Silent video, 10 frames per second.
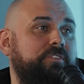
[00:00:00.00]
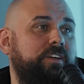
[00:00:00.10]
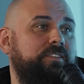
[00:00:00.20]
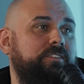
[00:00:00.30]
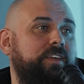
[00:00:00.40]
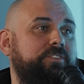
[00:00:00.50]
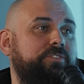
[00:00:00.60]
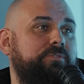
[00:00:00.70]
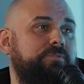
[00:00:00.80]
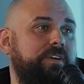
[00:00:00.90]
right? Yes.
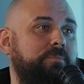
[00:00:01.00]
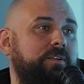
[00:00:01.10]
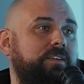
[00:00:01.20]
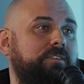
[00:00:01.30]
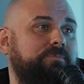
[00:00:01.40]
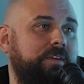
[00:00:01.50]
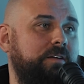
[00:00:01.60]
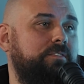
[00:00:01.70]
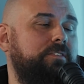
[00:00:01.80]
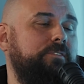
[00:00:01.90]
Nature, family,
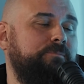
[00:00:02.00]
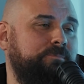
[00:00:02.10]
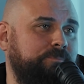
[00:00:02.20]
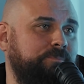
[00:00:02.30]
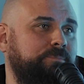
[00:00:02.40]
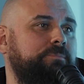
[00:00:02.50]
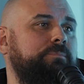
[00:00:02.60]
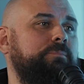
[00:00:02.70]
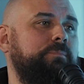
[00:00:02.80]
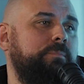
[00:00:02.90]
everything.
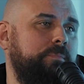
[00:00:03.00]
Exactly.